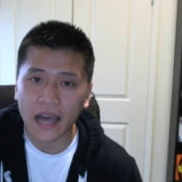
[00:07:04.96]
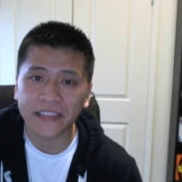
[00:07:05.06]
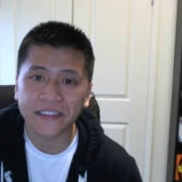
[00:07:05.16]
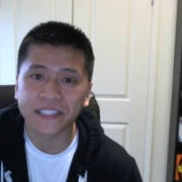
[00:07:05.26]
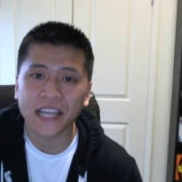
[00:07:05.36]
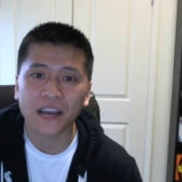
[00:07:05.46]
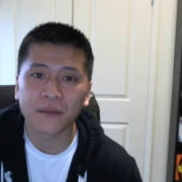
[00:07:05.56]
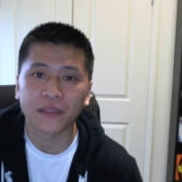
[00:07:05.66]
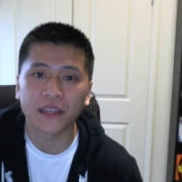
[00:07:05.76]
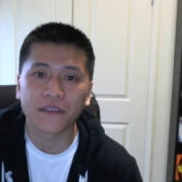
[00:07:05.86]
at this
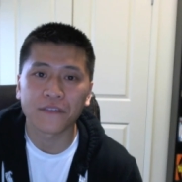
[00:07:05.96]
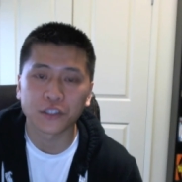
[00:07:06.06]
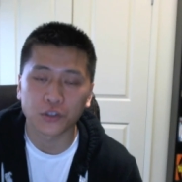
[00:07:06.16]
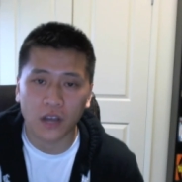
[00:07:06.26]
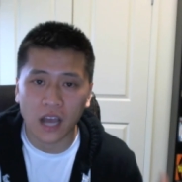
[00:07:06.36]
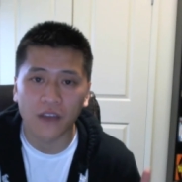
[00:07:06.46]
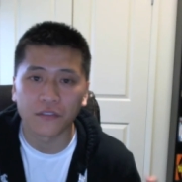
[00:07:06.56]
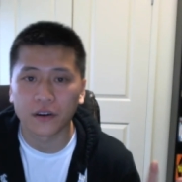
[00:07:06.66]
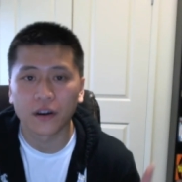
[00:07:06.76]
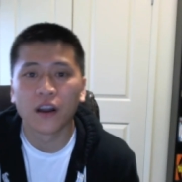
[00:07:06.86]
time, the official
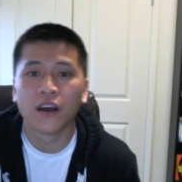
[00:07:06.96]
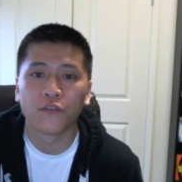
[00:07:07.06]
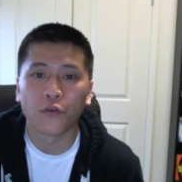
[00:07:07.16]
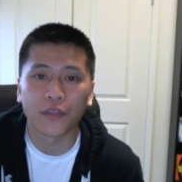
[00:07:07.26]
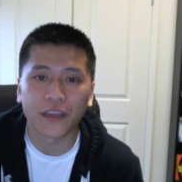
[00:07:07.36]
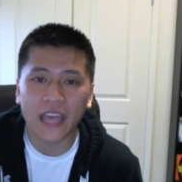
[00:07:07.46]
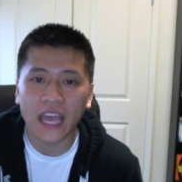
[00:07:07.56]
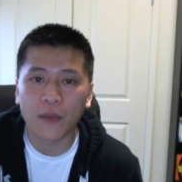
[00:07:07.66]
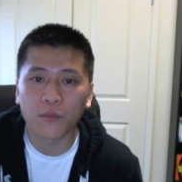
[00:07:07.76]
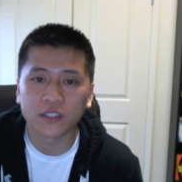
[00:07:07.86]
cover for the
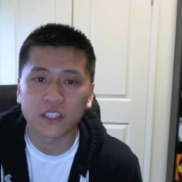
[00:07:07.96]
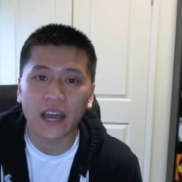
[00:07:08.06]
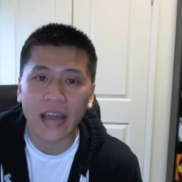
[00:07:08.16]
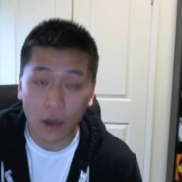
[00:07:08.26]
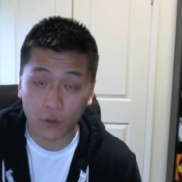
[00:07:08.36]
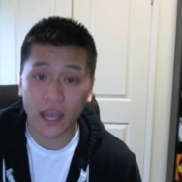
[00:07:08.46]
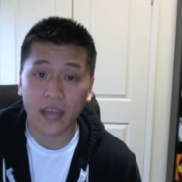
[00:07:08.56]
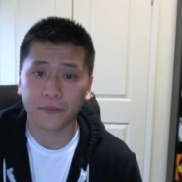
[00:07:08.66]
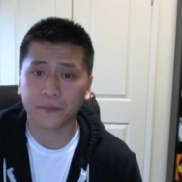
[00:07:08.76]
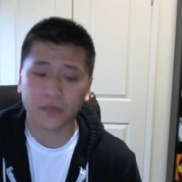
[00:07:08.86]
game was not out
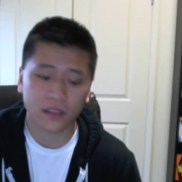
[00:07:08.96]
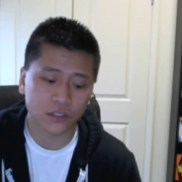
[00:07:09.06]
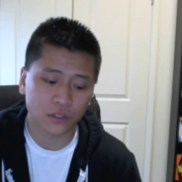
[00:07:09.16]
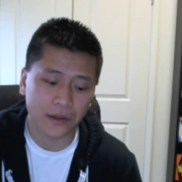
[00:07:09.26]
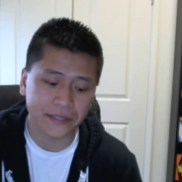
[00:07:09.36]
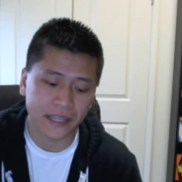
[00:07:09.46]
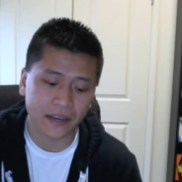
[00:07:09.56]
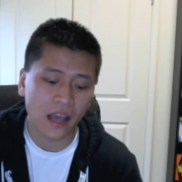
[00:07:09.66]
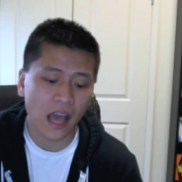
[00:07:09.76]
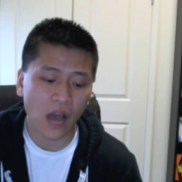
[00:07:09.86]
yet. So I
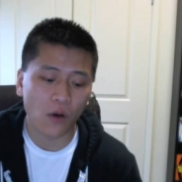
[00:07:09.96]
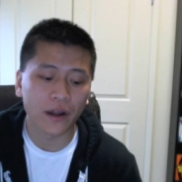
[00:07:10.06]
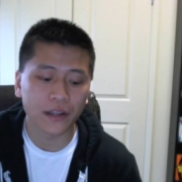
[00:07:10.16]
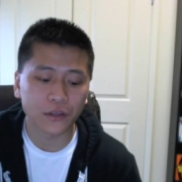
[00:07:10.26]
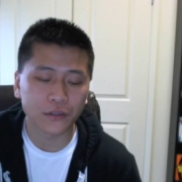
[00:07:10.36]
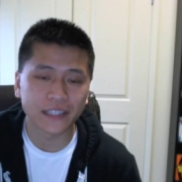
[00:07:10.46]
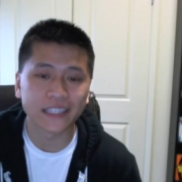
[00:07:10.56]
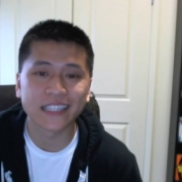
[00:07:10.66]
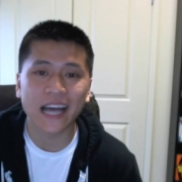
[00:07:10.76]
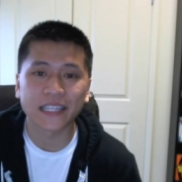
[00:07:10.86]
said, I want you to
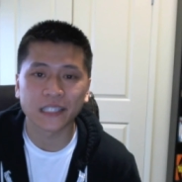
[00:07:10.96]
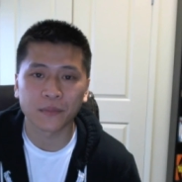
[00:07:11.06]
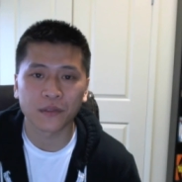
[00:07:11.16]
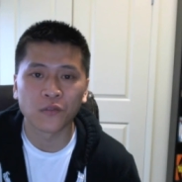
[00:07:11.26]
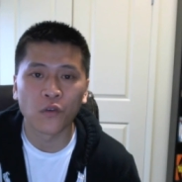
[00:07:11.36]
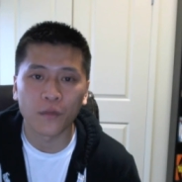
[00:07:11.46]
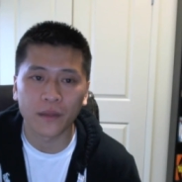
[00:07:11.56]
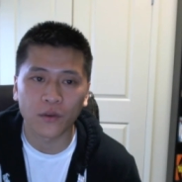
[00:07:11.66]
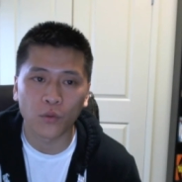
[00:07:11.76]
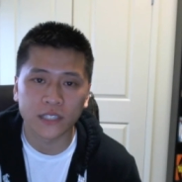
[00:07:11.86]
design something for
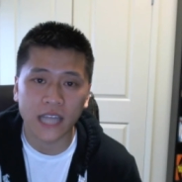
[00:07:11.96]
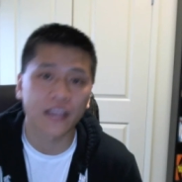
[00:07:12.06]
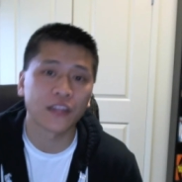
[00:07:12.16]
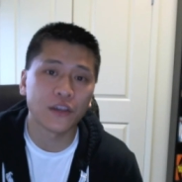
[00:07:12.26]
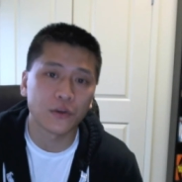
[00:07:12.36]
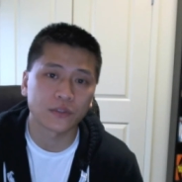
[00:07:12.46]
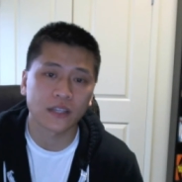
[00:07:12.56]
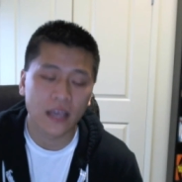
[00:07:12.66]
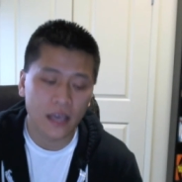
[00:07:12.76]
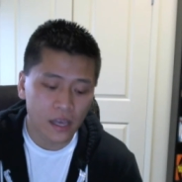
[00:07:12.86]
me which I can use.
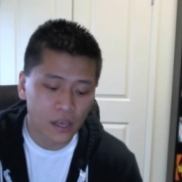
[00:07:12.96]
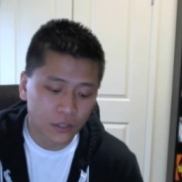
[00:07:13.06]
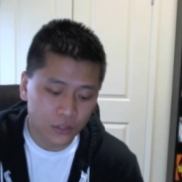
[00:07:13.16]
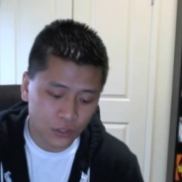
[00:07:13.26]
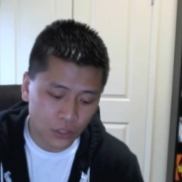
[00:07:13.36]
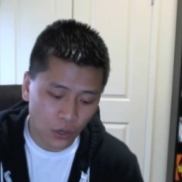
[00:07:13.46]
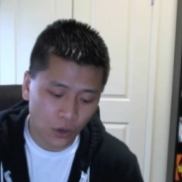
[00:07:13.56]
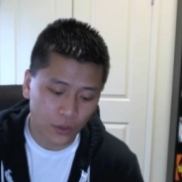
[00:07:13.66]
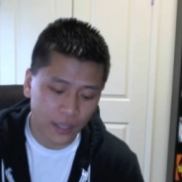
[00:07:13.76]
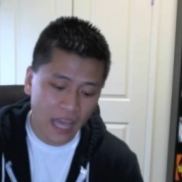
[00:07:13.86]

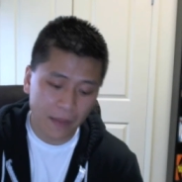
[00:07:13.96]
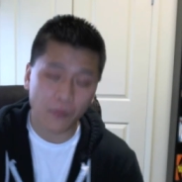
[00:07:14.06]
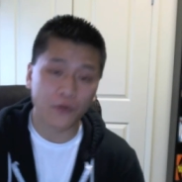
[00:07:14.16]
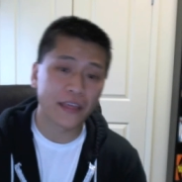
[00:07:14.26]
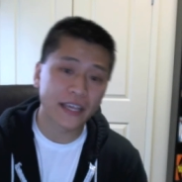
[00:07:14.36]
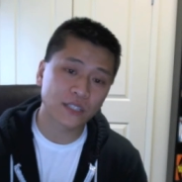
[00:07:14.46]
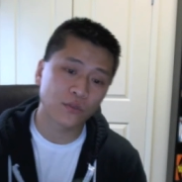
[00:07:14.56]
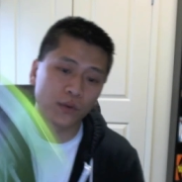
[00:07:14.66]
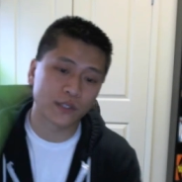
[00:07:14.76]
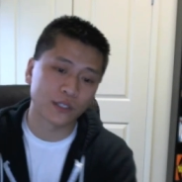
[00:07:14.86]
So he came up with this,
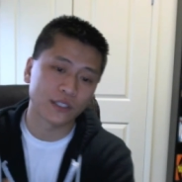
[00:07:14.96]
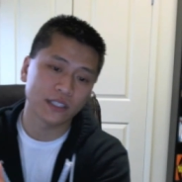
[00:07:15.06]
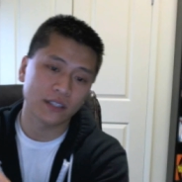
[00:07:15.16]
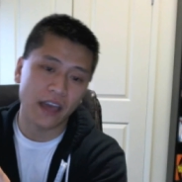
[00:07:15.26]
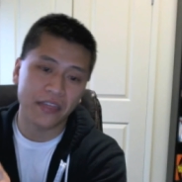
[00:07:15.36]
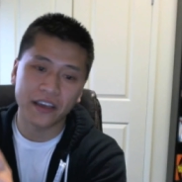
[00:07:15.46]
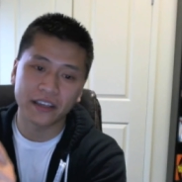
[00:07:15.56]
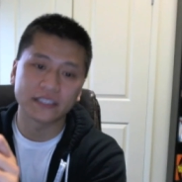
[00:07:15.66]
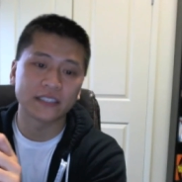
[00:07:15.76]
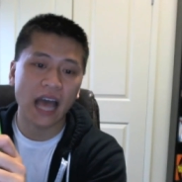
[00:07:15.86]
which is, I think,
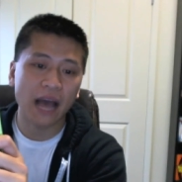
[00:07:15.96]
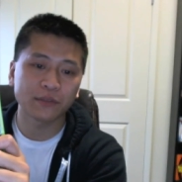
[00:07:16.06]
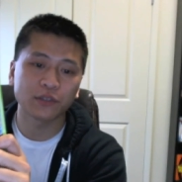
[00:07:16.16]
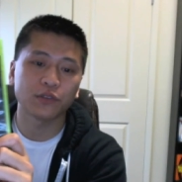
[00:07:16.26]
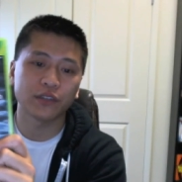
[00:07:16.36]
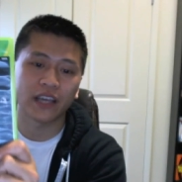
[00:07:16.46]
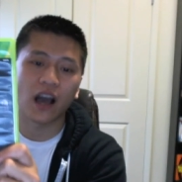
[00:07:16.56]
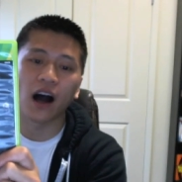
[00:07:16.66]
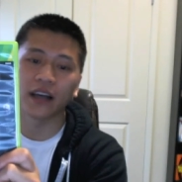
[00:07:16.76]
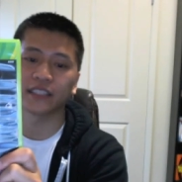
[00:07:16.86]
is absolutely
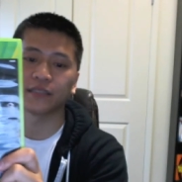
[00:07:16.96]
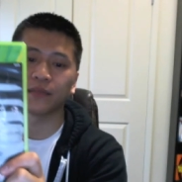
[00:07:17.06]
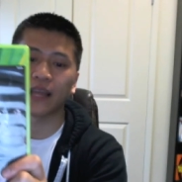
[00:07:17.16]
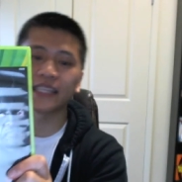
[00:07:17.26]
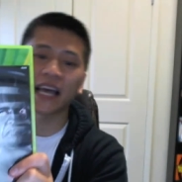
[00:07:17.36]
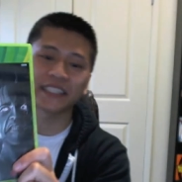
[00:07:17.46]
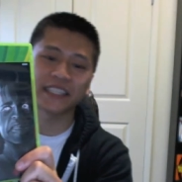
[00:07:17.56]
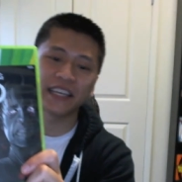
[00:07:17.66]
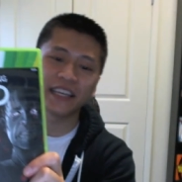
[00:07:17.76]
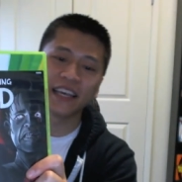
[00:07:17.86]
awesome. That's
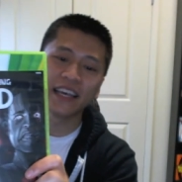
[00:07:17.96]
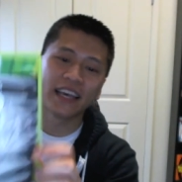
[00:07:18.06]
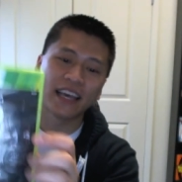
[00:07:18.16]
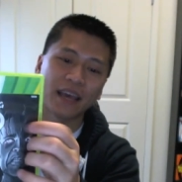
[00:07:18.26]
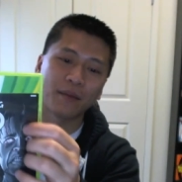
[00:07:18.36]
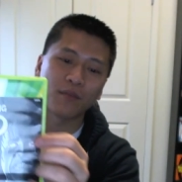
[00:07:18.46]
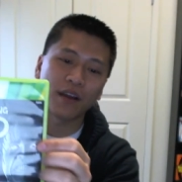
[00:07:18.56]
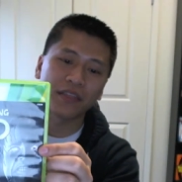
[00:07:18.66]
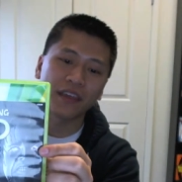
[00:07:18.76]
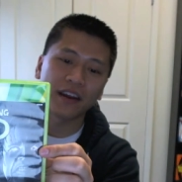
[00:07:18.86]
actually him
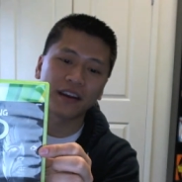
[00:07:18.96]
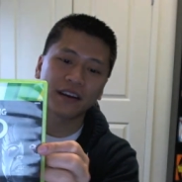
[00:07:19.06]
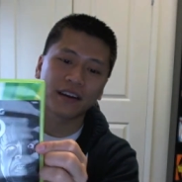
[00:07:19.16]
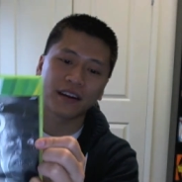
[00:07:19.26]
right there,